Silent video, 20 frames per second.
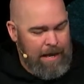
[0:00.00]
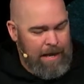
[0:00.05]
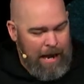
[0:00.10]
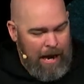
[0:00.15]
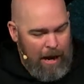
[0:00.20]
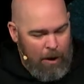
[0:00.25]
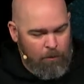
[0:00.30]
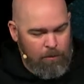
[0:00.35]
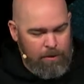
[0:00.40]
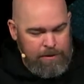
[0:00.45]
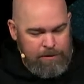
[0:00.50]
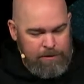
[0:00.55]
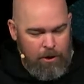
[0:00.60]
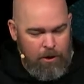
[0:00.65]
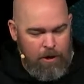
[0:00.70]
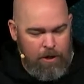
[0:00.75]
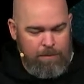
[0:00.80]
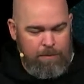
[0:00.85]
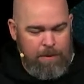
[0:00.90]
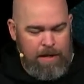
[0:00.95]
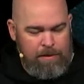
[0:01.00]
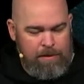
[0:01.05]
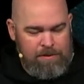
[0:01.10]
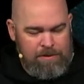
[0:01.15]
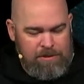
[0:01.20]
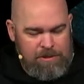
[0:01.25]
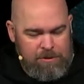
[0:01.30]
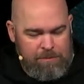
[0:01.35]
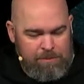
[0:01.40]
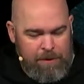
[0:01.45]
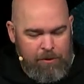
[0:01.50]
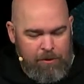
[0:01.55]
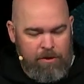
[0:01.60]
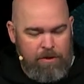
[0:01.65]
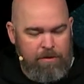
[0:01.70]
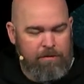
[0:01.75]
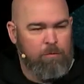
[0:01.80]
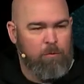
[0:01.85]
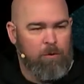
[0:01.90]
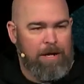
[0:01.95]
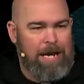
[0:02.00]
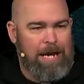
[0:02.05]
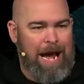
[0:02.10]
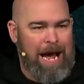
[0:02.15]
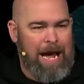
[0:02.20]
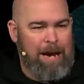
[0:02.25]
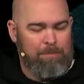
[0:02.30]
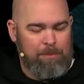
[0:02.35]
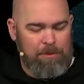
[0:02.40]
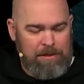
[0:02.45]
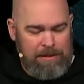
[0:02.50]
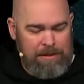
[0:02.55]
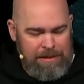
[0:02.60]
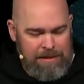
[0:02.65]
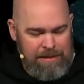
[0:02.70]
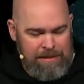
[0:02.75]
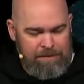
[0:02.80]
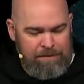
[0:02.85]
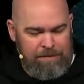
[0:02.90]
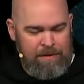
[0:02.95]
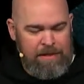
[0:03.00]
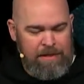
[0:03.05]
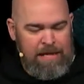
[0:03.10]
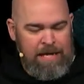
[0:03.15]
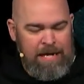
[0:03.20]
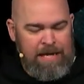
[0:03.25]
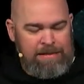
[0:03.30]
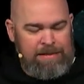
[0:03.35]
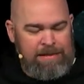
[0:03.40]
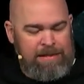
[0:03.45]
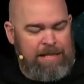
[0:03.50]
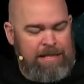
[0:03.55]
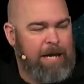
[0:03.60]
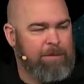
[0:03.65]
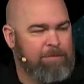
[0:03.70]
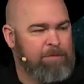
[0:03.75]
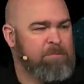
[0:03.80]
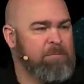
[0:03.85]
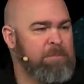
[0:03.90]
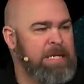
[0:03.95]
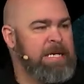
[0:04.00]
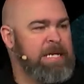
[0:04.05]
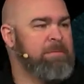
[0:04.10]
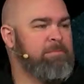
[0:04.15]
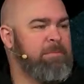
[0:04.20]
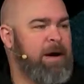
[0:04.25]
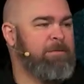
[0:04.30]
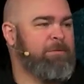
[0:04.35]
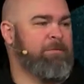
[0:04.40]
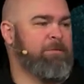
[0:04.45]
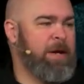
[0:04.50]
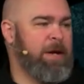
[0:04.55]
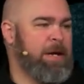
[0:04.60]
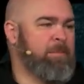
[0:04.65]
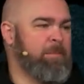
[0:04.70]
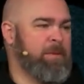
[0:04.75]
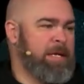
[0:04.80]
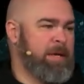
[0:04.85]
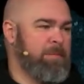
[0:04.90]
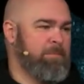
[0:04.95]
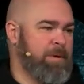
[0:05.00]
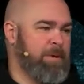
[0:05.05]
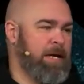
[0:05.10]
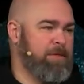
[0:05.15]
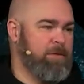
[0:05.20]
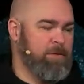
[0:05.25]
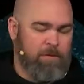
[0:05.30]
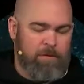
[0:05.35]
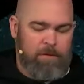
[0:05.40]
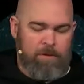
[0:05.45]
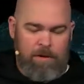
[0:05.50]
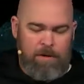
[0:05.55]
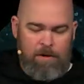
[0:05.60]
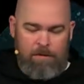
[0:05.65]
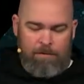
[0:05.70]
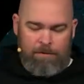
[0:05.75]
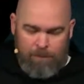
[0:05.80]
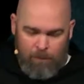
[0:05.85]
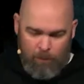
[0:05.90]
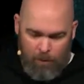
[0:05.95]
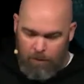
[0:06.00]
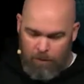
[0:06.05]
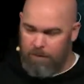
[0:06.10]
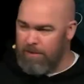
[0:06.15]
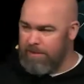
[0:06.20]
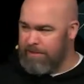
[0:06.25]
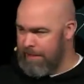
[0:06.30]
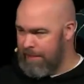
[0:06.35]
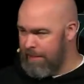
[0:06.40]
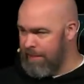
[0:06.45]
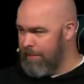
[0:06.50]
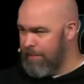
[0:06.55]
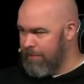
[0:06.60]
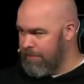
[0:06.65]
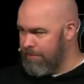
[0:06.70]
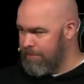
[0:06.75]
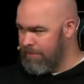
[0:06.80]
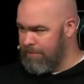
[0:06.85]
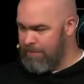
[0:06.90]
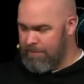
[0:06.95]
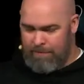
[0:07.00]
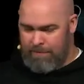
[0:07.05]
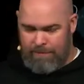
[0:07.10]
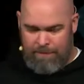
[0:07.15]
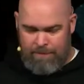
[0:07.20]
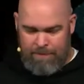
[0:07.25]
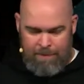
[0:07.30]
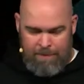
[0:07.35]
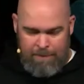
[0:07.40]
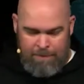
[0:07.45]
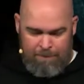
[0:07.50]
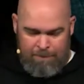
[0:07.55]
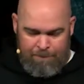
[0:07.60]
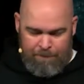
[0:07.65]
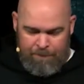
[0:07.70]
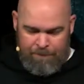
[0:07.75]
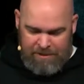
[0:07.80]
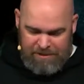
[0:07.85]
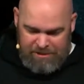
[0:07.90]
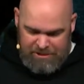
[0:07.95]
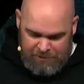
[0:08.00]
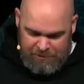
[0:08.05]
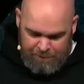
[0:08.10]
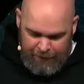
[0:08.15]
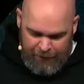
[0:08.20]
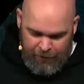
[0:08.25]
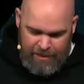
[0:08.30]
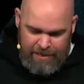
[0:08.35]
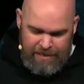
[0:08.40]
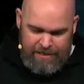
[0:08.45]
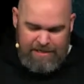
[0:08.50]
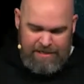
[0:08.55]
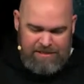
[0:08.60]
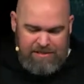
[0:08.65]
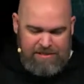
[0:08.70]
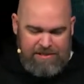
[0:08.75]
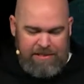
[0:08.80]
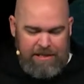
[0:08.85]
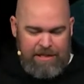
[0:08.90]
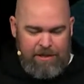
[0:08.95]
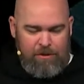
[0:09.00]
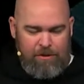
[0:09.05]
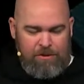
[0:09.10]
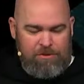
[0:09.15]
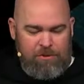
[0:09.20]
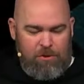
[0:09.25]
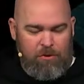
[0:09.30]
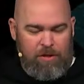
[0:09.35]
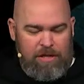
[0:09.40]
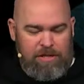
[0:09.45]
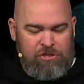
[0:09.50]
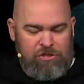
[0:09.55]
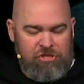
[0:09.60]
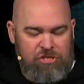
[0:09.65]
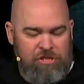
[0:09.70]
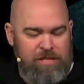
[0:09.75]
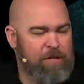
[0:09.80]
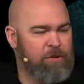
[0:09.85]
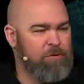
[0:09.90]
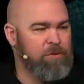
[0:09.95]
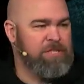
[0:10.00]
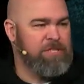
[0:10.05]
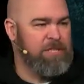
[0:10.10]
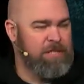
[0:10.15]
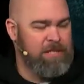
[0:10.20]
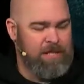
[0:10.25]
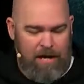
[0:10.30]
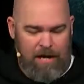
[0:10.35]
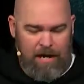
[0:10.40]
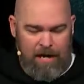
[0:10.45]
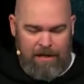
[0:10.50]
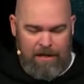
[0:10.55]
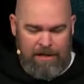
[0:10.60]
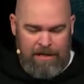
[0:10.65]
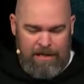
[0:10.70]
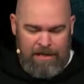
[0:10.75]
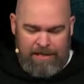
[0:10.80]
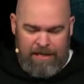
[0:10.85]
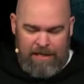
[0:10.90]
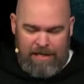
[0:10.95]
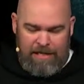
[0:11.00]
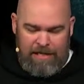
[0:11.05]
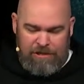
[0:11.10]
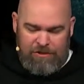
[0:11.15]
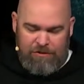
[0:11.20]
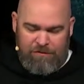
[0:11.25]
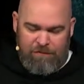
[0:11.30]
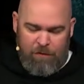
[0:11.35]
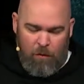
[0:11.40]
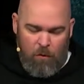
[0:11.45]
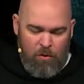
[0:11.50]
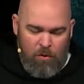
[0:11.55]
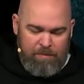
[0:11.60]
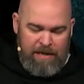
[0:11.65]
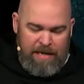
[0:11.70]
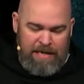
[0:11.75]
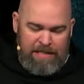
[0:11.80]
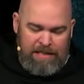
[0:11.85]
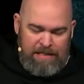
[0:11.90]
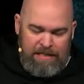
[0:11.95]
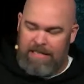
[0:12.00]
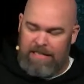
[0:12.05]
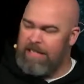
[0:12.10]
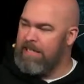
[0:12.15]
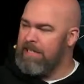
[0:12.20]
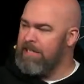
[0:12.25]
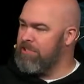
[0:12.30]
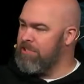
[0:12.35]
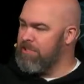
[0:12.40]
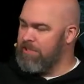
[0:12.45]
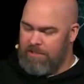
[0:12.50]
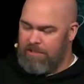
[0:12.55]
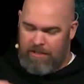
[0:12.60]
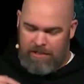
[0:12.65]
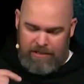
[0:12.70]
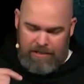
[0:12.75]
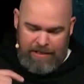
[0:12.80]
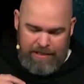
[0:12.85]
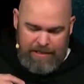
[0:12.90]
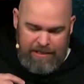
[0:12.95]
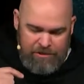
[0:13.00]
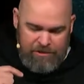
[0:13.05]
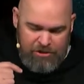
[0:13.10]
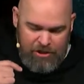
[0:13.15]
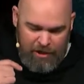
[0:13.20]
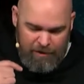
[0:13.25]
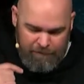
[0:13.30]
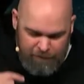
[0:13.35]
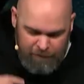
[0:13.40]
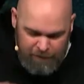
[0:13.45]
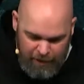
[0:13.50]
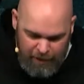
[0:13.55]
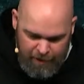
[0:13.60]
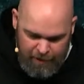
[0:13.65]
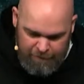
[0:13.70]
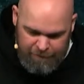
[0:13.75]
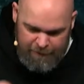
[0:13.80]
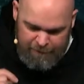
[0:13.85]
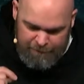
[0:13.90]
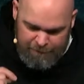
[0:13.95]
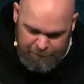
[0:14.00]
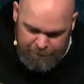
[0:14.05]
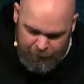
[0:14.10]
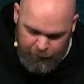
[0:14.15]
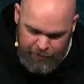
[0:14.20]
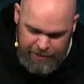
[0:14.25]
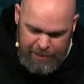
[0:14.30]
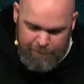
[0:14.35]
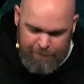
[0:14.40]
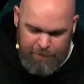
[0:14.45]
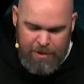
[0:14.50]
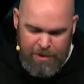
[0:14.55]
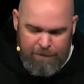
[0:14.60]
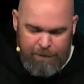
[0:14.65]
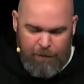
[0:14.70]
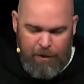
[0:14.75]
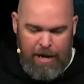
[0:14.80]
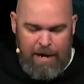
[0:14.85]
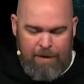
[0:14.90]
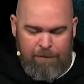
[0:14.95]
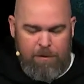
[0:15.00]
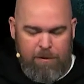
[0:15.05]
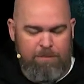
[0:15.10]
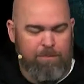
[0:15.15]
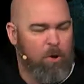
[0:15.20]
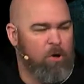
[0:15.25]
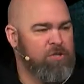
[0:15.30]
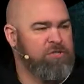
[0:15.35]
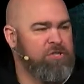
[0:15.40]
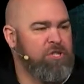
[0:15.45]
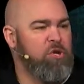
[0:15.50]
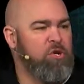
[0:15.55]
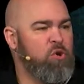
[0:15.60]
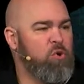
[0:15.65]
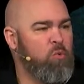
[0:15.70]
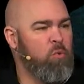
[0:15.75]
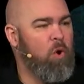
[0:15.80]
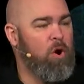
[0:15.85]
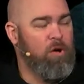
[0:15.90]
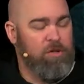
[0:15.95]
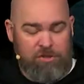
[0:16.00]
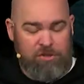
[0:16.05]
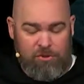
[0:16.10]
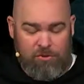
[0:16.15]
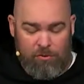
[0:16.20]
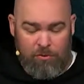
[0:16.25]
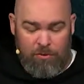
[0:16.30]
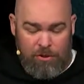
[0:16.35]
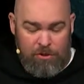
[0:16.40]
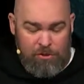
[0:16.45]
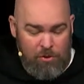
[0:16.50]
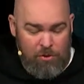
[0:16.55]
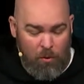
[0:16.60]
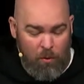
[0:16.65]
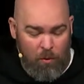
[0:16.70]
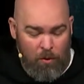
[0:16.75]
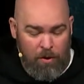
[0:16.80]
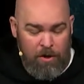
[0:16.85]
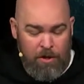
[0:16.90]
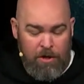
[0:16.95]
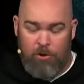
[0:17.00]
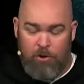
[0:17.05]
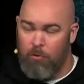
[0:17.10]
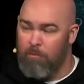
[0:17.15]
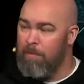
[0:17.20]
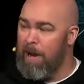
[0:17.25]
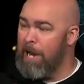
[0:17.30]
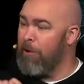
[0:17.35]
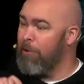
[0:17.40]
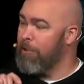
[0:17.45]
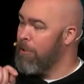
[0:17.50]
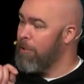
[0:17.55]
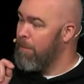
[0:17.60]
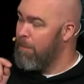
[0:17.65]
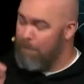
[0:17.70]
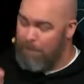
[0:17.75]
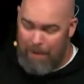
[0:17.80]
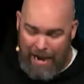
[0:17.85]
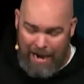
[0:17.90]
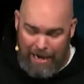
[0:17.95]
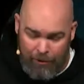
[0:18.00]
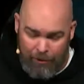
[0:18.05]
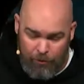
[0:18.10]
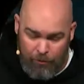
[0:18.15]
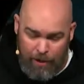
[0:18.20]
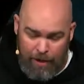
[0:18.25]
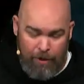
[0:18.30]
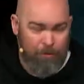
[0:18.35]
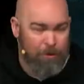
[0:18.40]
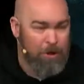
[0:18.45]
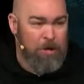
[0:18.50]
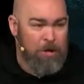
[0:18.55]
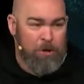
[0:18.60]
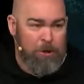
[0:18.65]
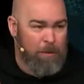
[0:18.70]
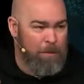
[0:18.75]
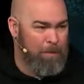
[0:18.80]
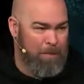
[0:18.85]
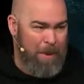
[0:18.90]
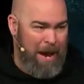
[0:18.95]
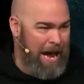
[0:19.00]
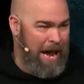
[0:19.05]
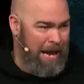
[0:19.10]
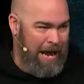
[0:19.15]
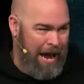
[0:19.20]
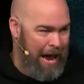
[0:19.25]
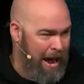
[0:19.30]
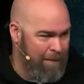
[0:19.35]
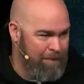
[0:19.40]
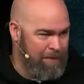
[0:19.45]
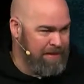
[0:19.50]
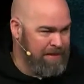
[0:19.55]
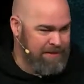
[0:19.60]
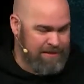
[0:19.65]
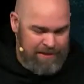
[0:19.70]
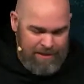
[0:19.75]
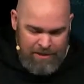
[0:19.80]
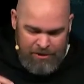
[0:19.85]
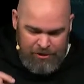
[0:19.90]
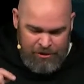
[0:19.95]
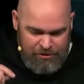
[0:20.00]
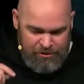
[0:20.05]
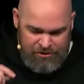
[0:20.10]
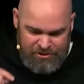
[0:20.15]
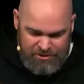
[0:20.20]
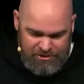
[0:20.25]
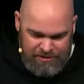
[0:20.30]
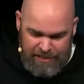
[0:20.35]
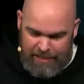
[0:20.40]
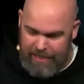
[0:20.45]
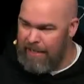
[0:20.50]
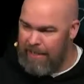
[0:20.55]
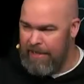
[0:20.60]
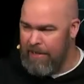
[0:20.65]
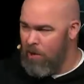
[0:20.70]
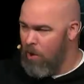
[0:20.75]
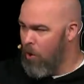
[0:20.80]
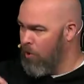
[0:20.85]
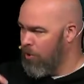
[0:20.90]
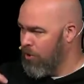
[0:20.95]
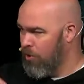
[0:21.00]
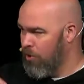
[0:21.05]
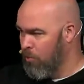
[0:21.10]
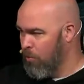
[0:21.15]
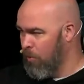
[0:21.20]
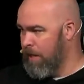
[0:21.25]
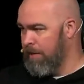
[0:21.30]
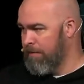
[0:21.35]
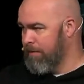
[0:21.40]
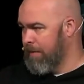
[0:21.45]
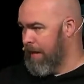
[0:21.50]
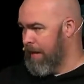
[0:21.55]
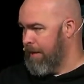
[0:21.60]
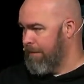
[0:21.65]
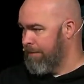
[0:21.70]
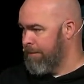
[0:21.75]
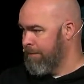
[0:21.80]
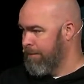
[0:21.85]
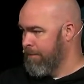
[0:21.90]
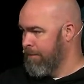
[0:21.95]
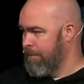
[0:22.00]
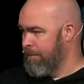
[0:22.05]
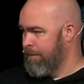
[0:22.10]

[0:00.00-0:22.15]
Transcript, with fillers: I want to talk about the spirit of what I believe has kept me and my family at Bethel for over 10 years. The spirit that centers on a generous God that has formed a lineage of love and freedom for every person who walks through the door, no matter your background, your bad habits, your sin, or your way of life.